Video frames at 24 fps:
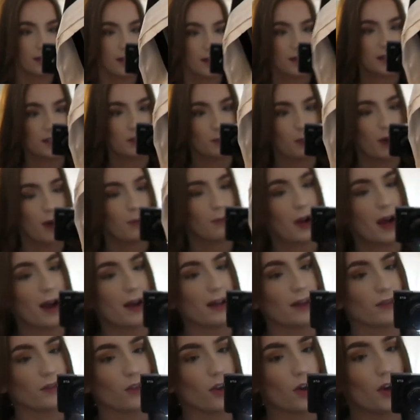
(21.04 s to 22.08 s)
so this is what I'm
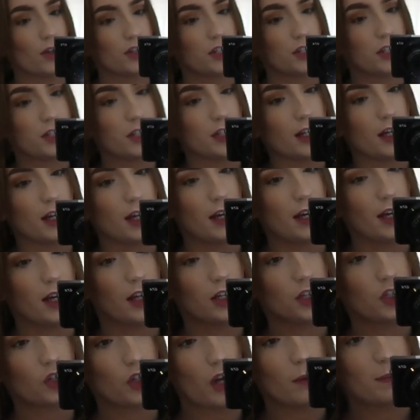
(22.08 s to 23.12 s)
wearing. I've got just
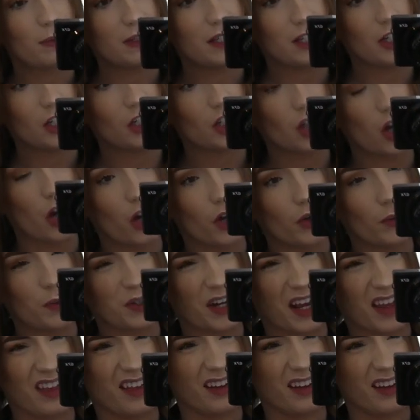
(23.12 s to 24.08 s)
a stripy t-shirt on which I